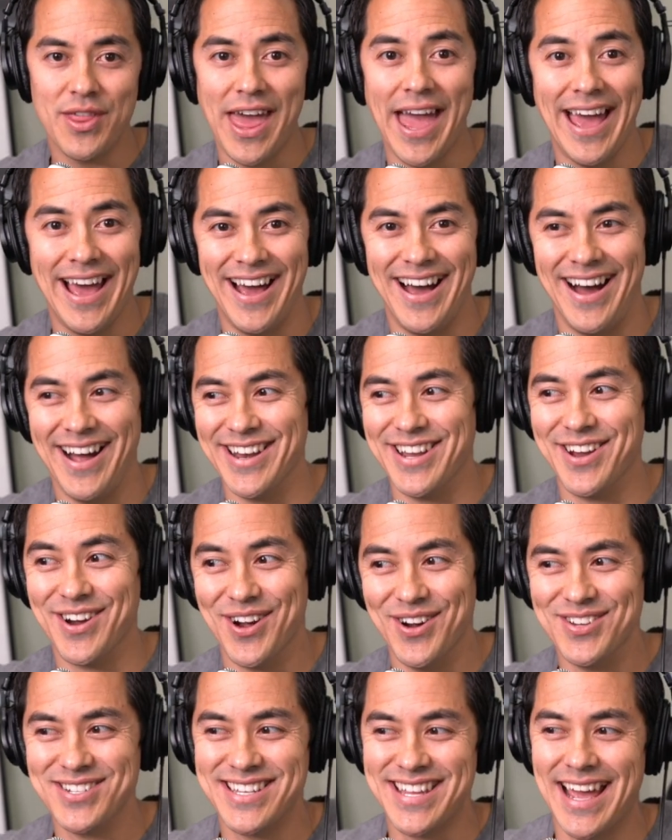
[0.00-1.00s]
that on your
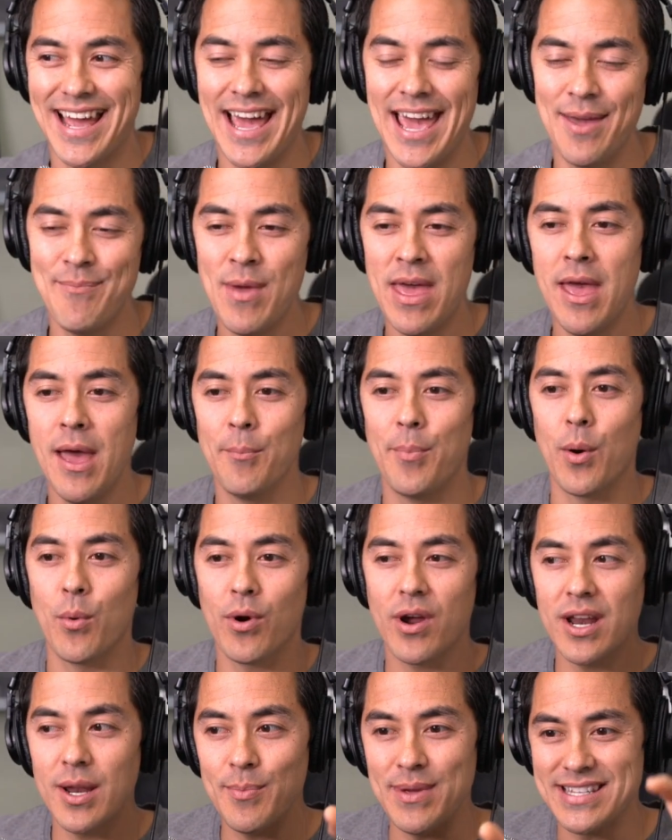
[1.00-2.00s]
own time, but
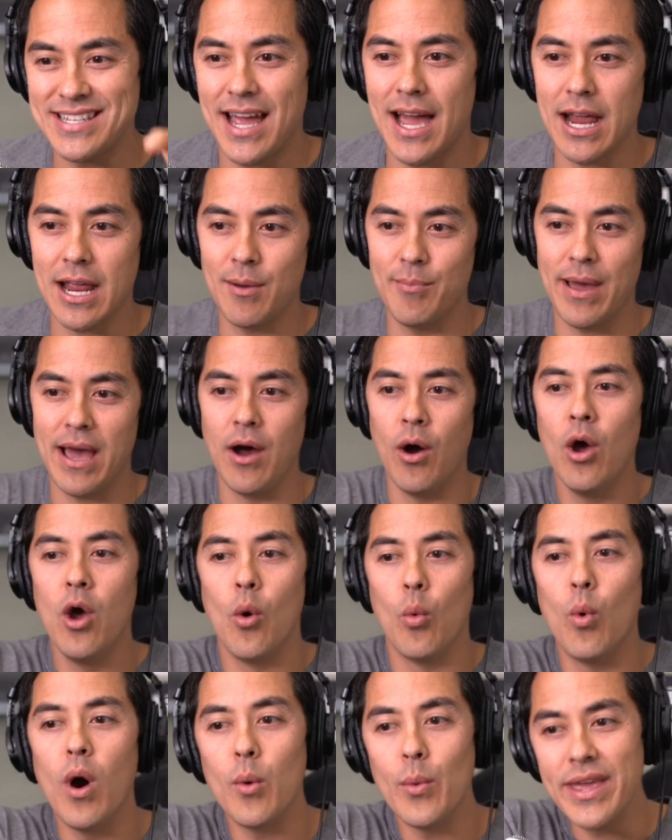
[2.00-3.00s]
we're gonna be talking about
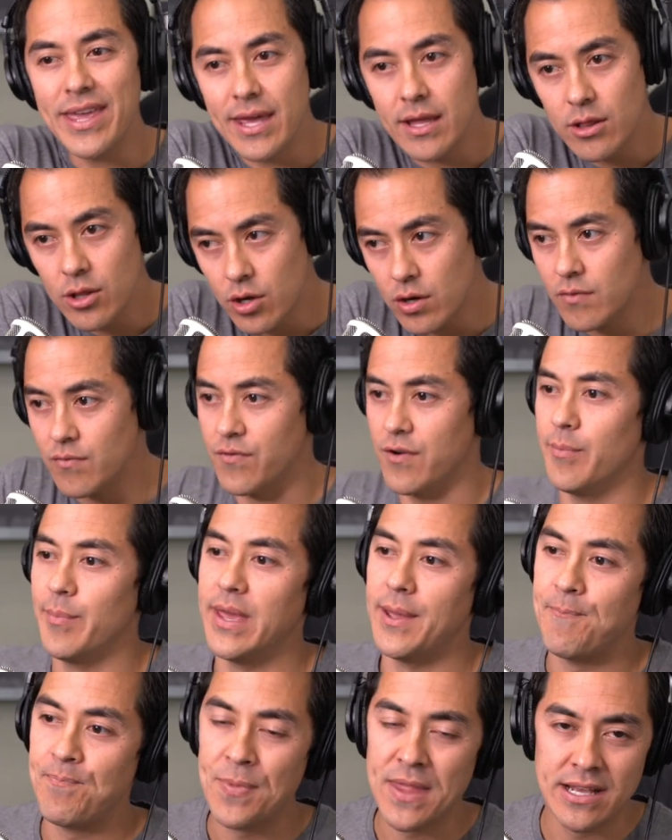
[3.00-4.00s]
what we can learn from
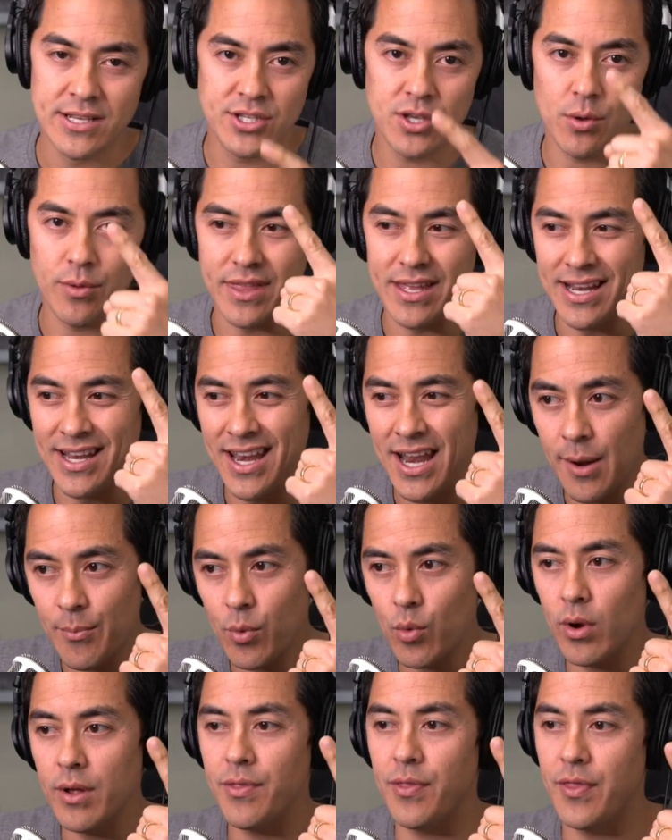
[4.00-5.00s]
it. So the
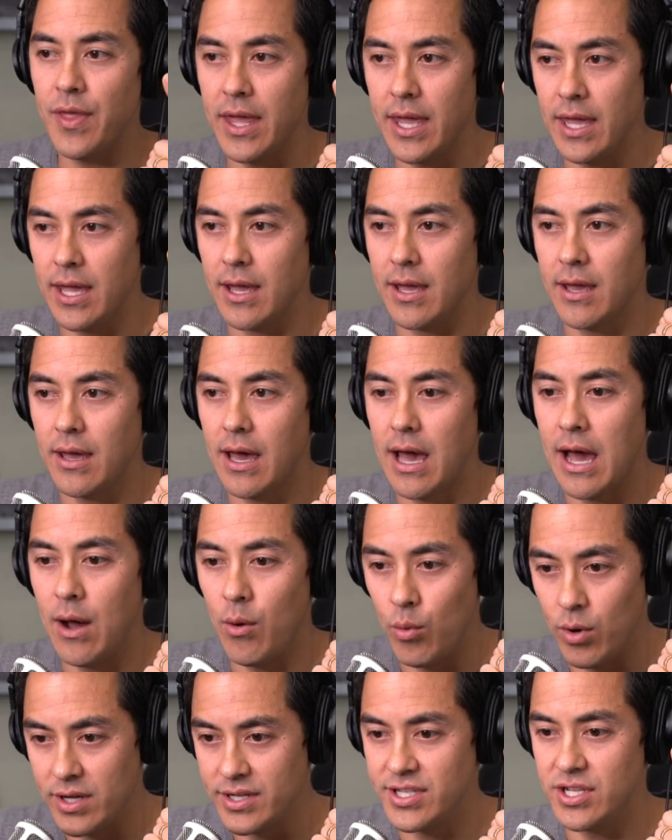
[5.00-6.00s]
number one thing I
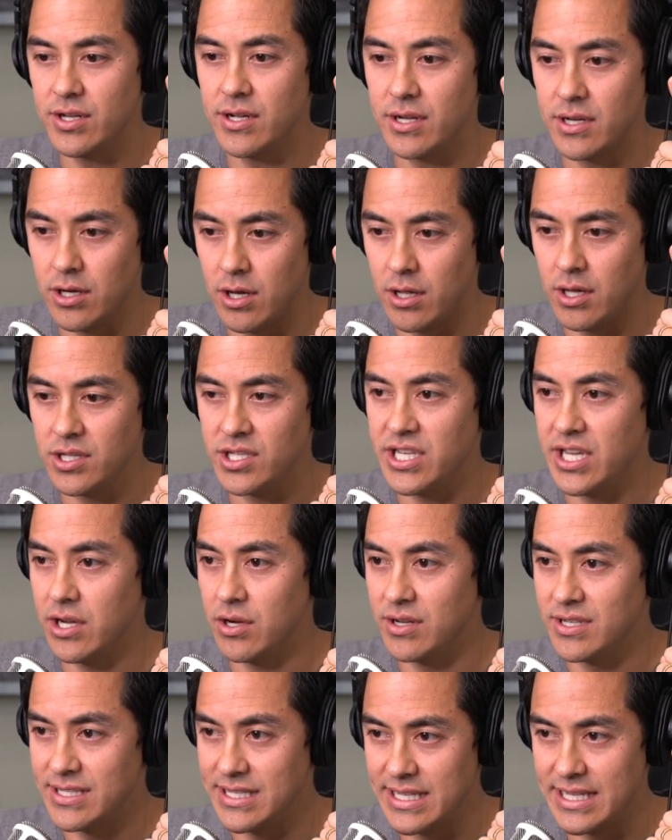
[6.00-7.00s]
want to acknowledge
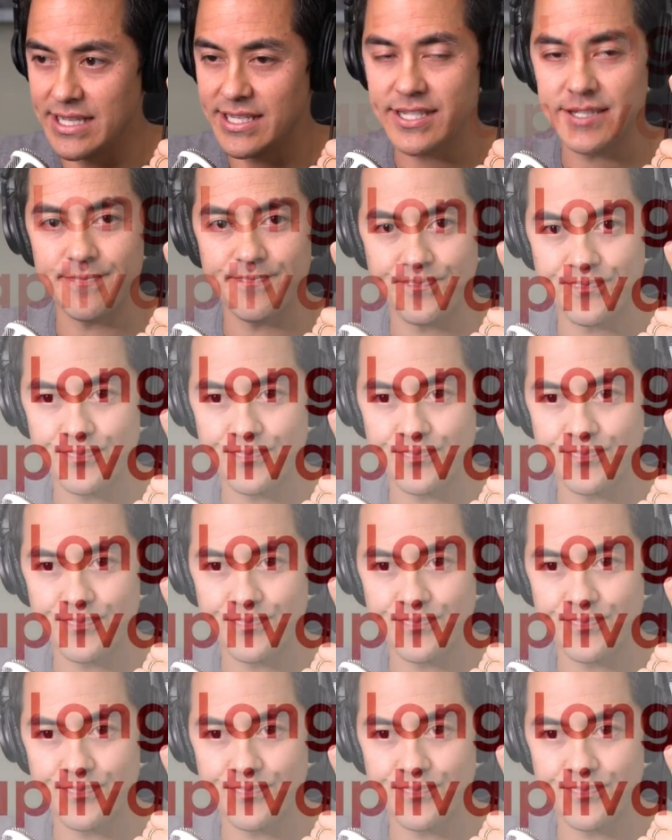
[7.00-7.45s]
here is this